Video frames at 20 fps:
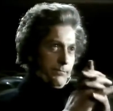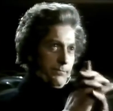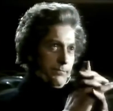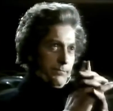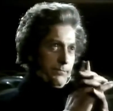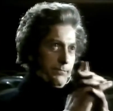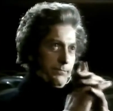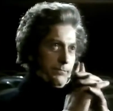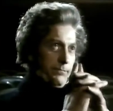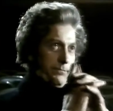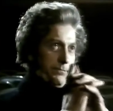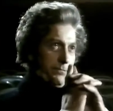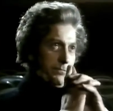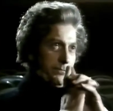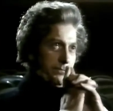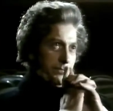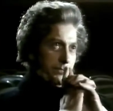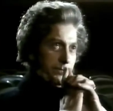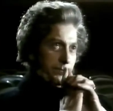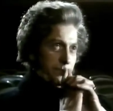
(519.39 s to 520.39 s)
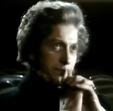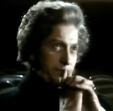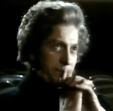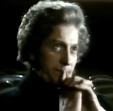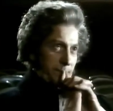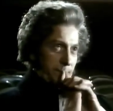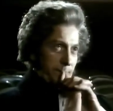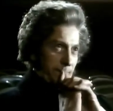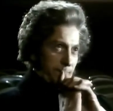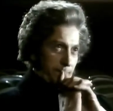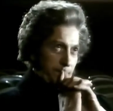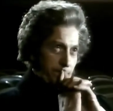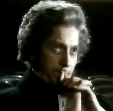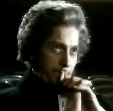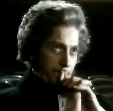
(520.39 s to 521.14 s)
Nobody speaks.